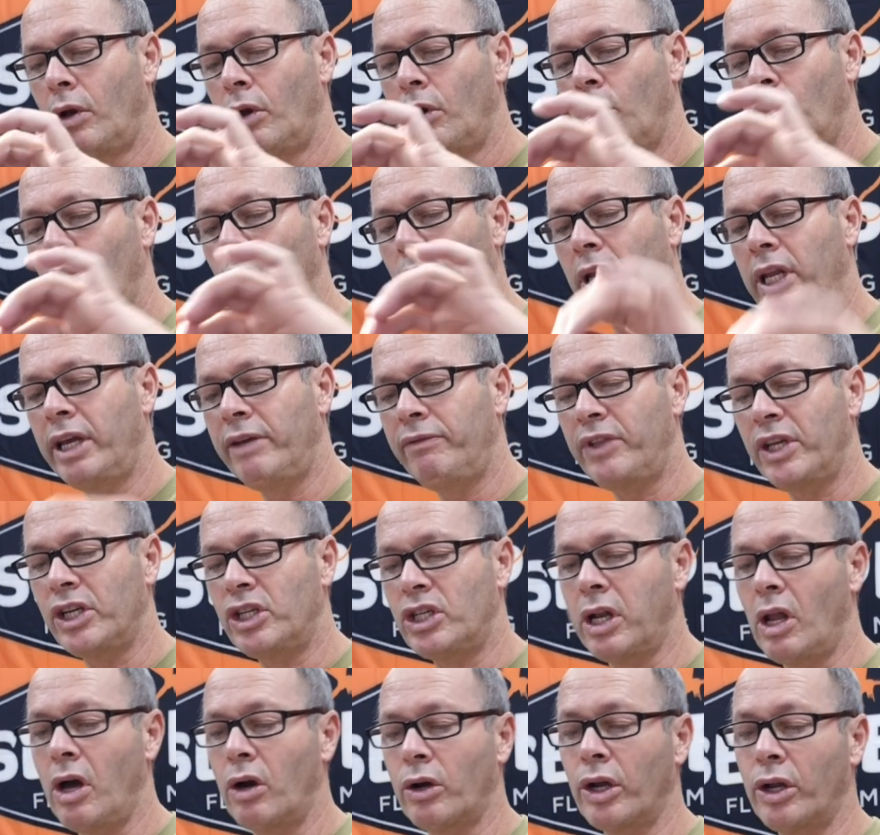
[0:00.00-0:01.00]
We'll leave this
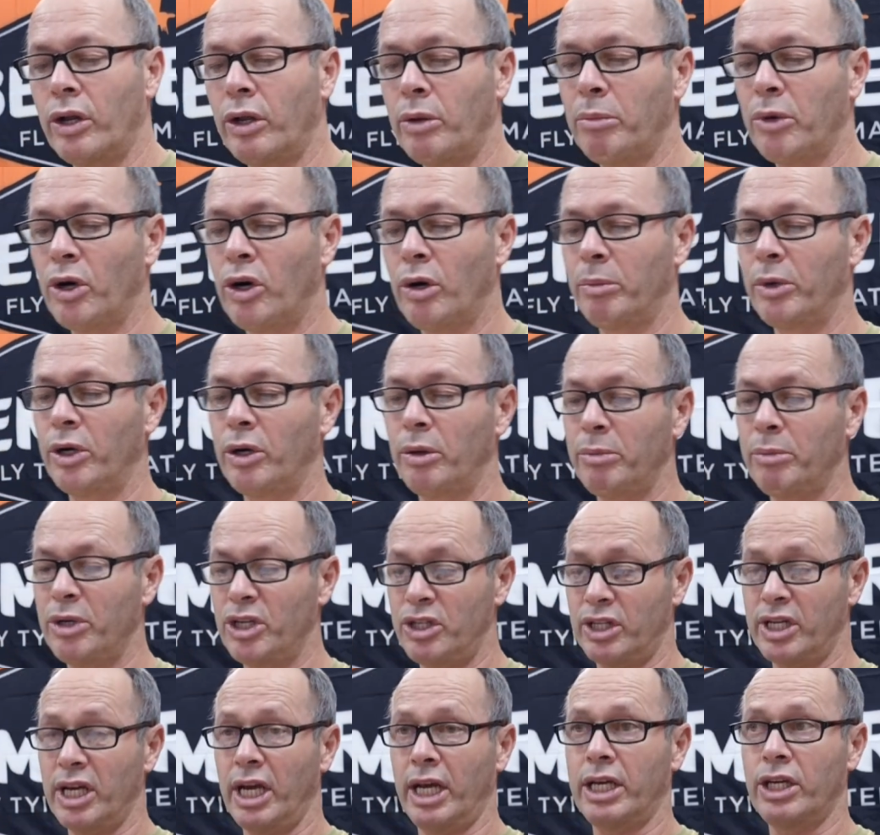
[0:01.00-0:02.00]
long at the moment. A
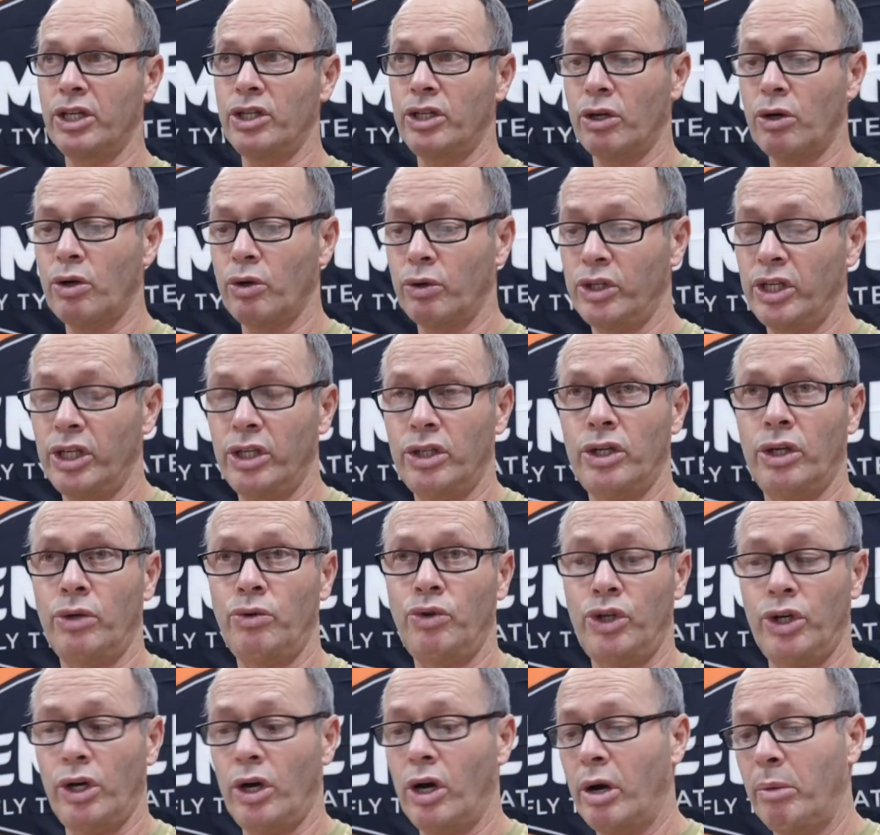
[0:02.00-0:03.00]
mistake is to cut it too
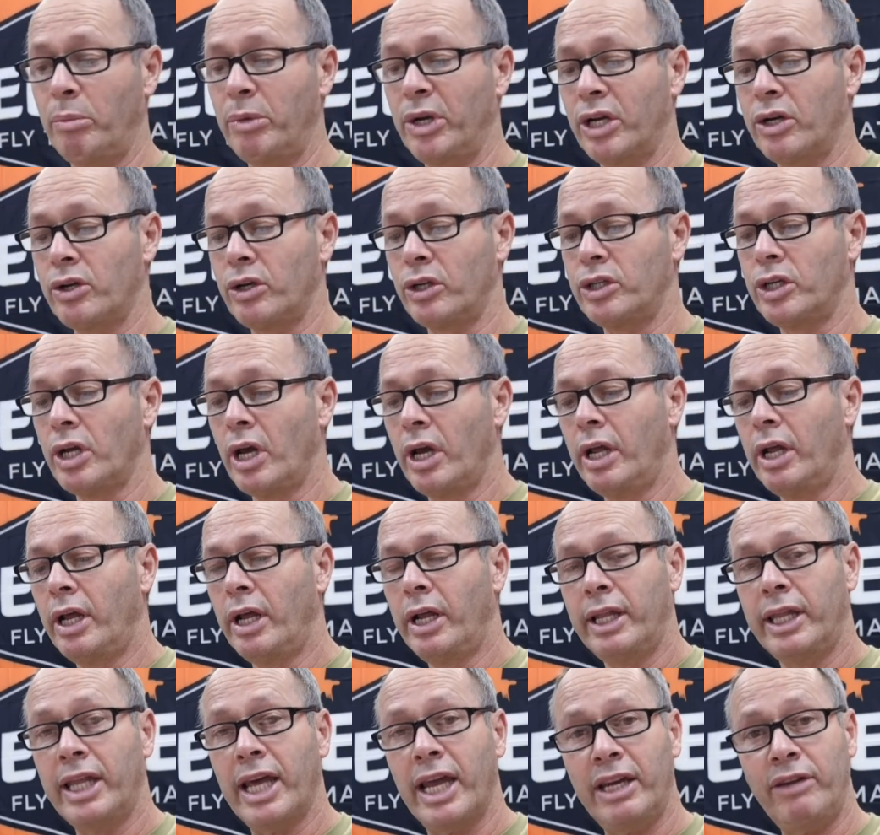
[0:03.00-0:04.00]
short, because
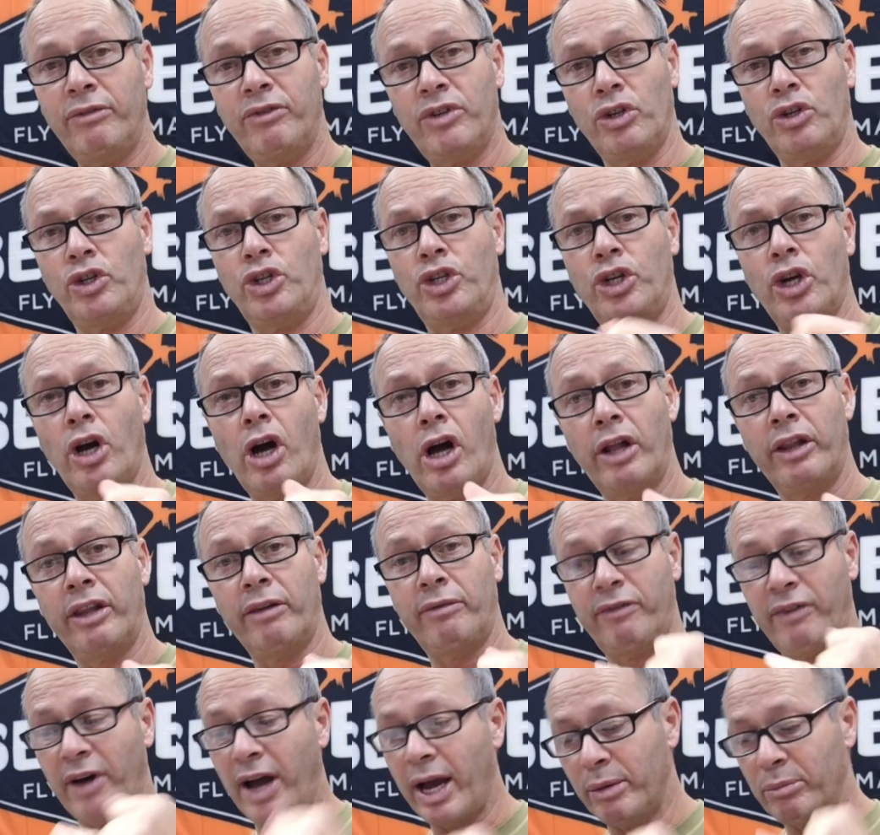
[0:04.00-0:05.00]
then if it's short, the
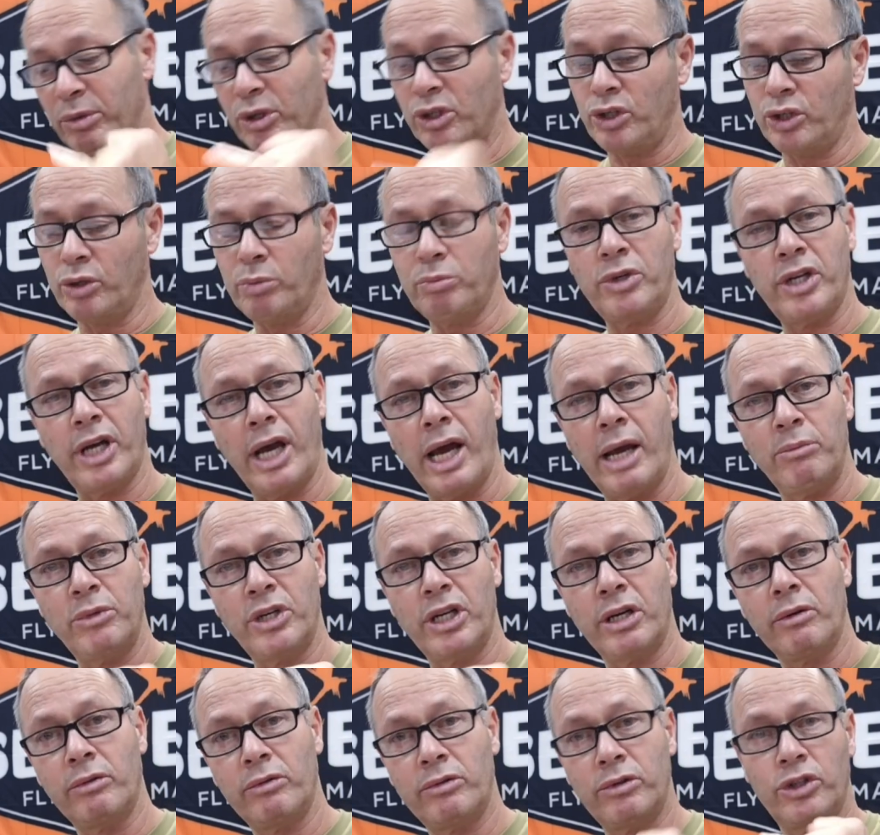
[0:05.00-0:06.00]
fibres sometimes
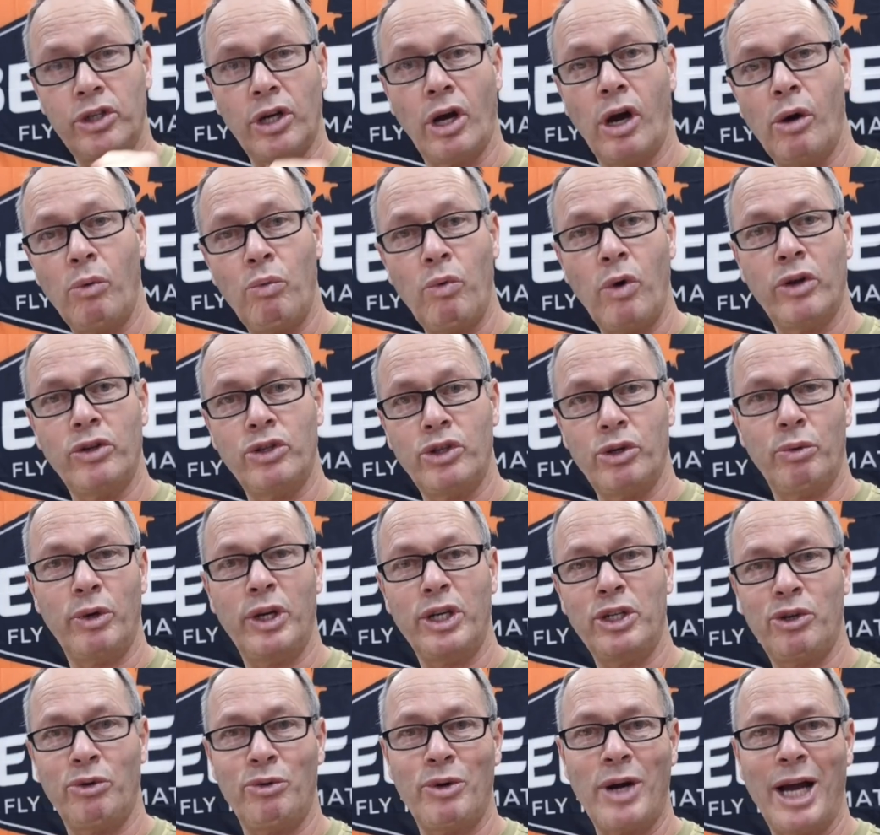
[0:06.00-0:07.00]
sort of want to
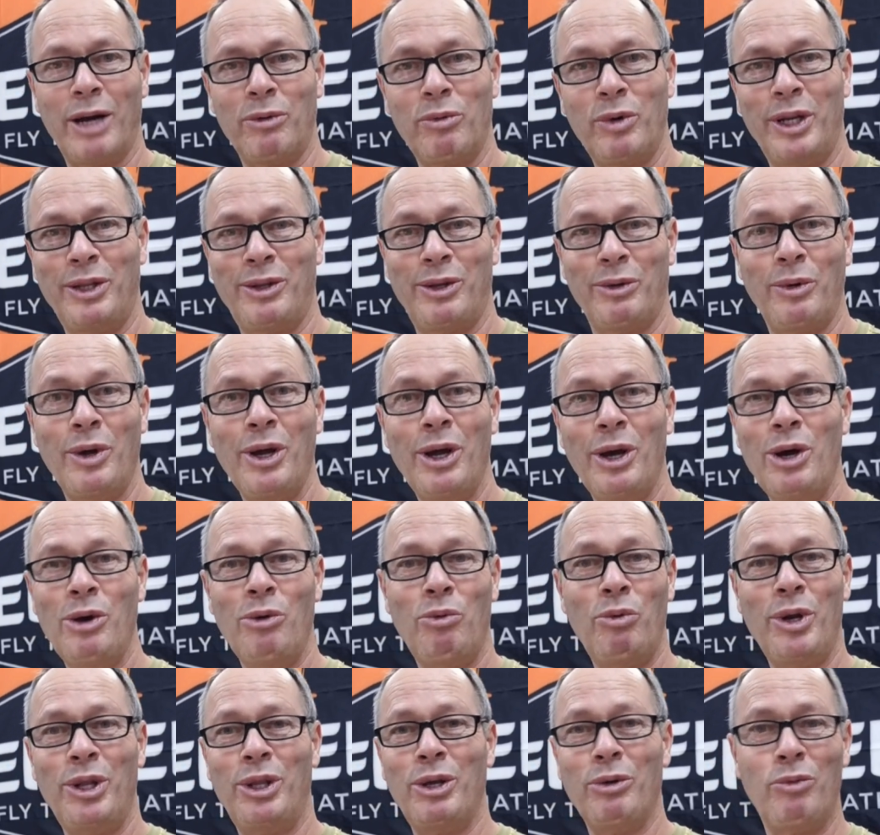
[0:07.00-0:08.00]
interact with
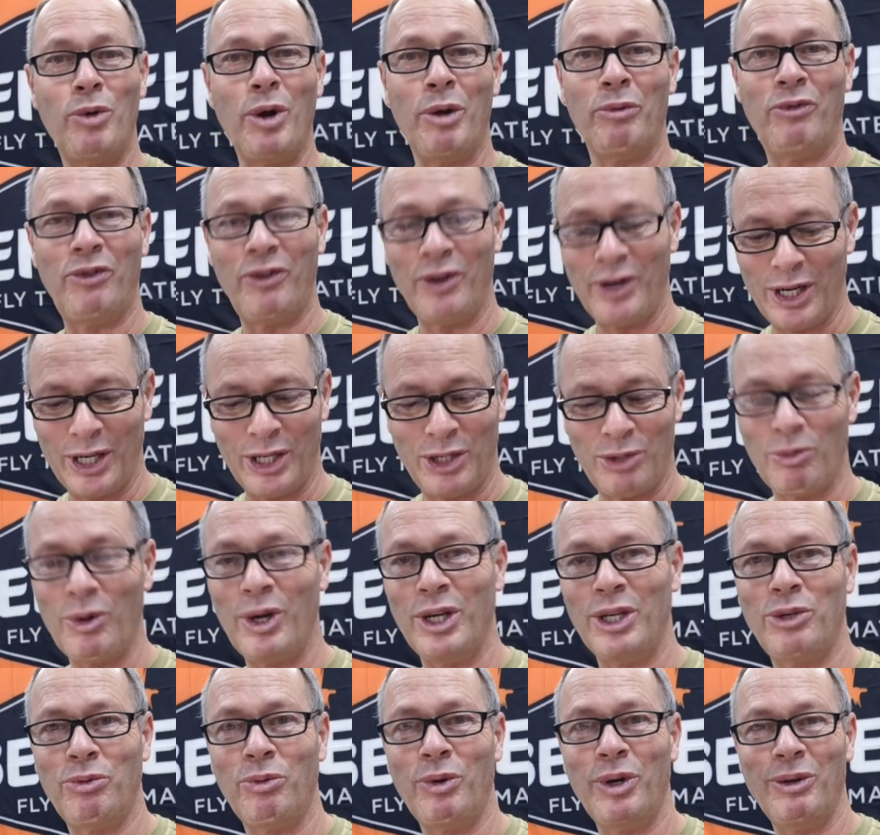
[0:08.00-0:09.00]
the whip finish,
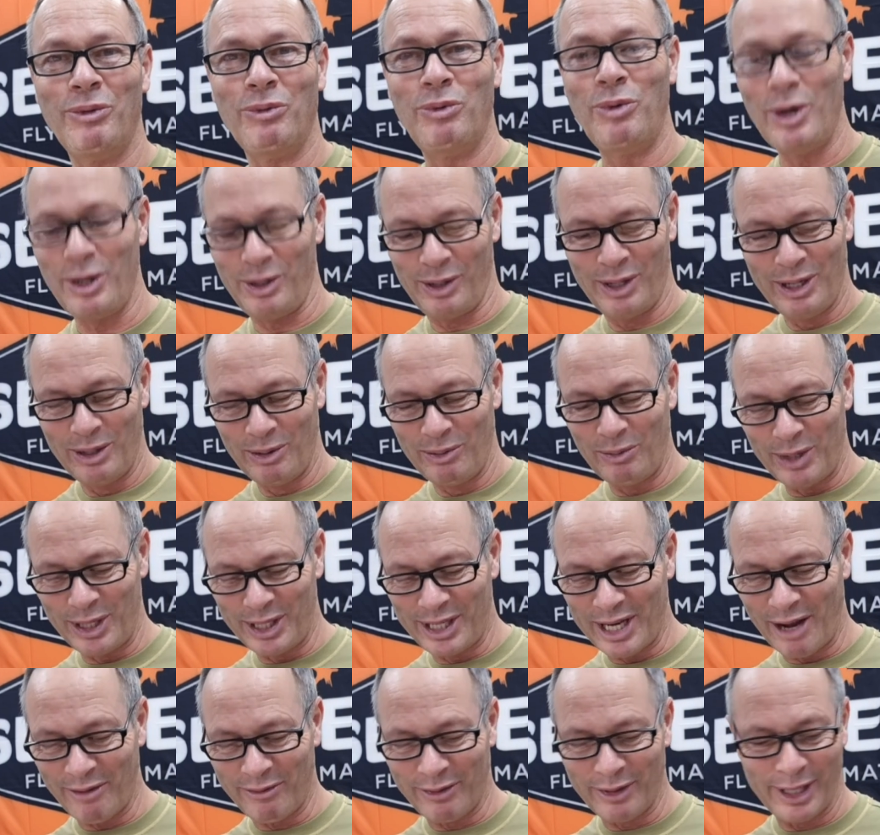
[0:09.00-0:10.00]
which we
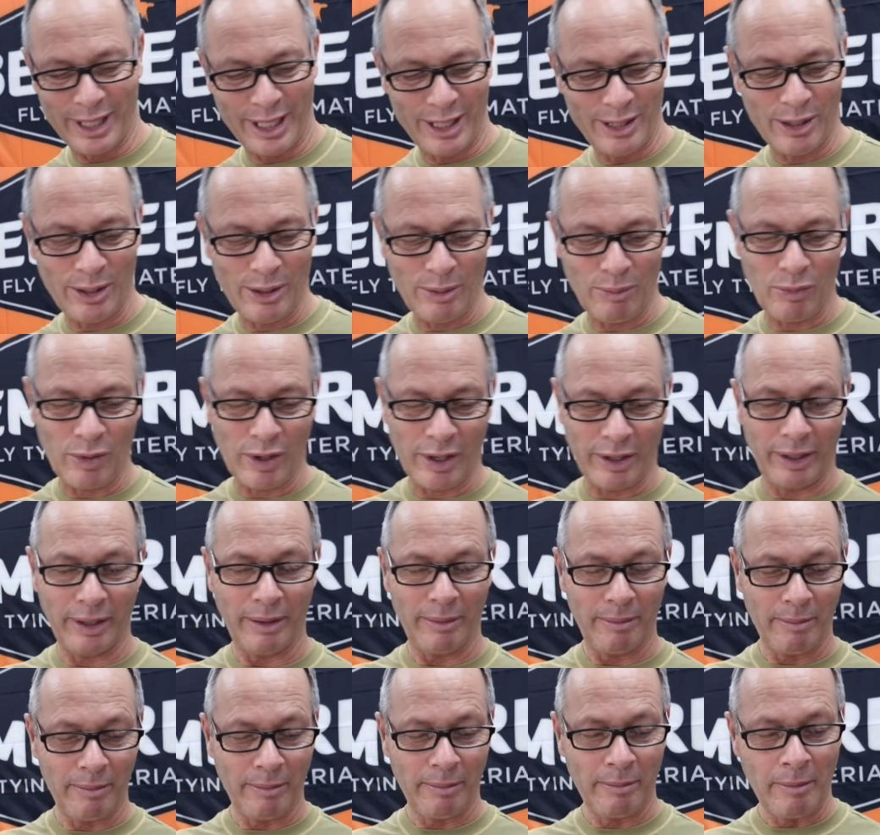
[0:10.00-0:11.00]
definitely don't want.
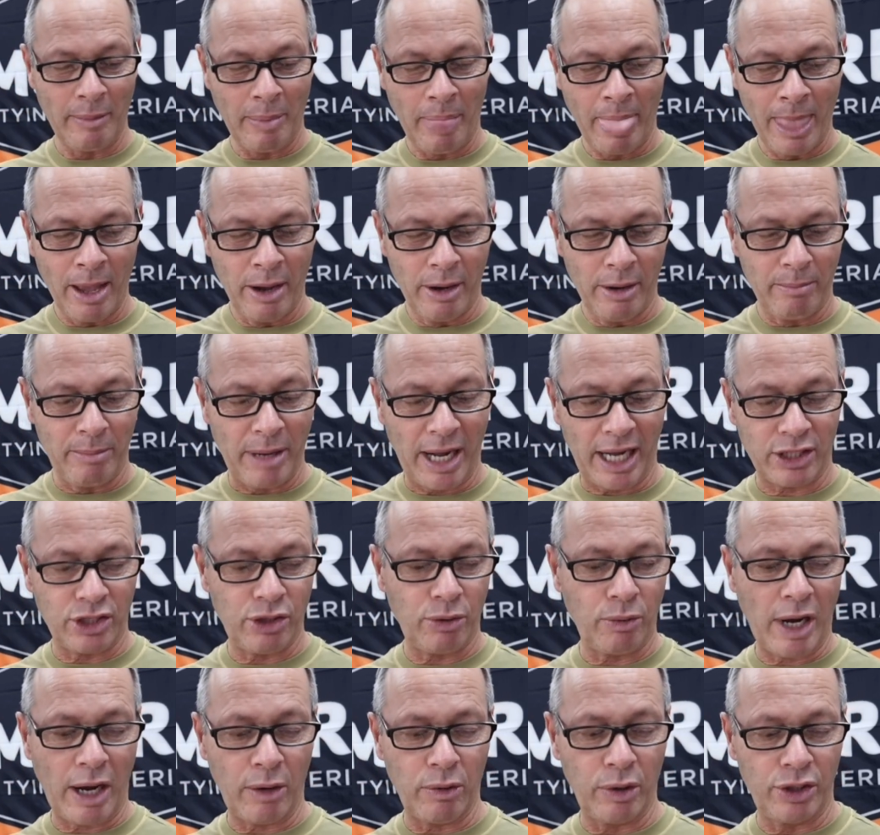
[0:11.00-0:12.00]
Back
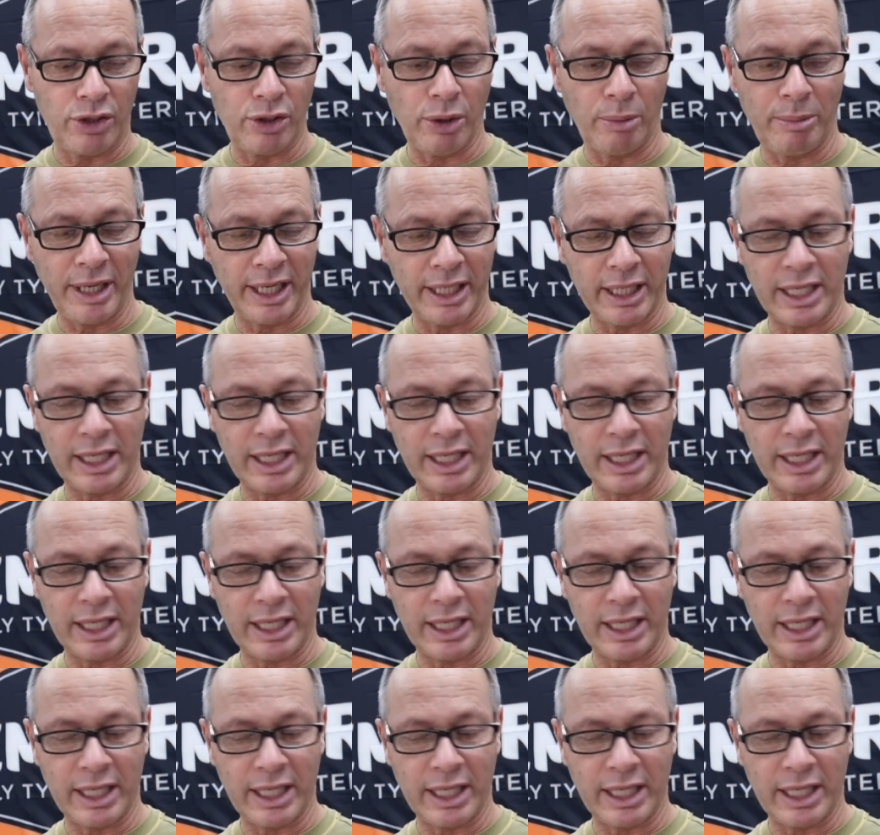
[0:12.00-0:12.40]
to our dubbing.